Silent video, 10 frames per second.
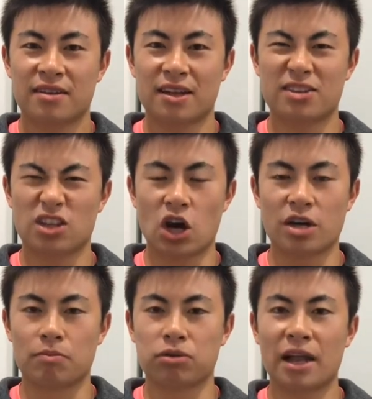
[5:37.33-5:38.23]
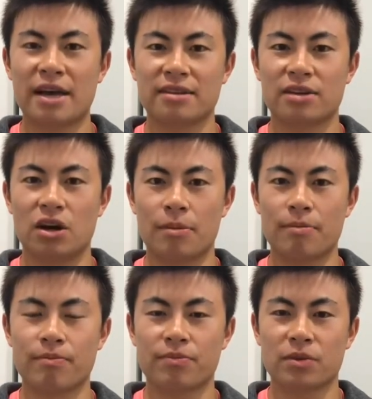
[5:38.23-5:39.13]
the kind of players that
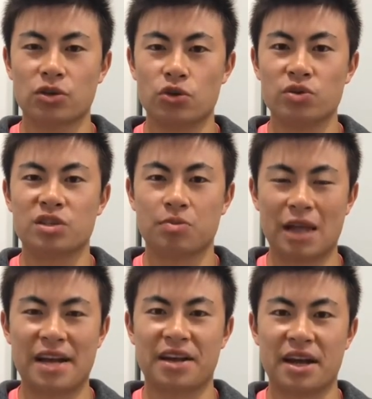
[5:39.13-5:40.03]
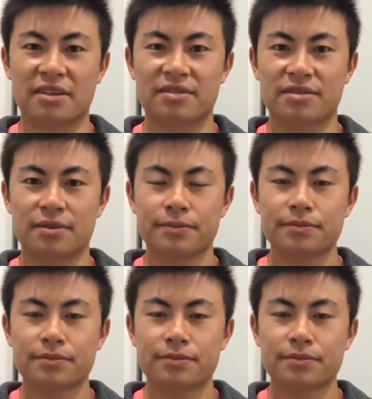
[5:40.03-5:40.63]
I'm used to playing against.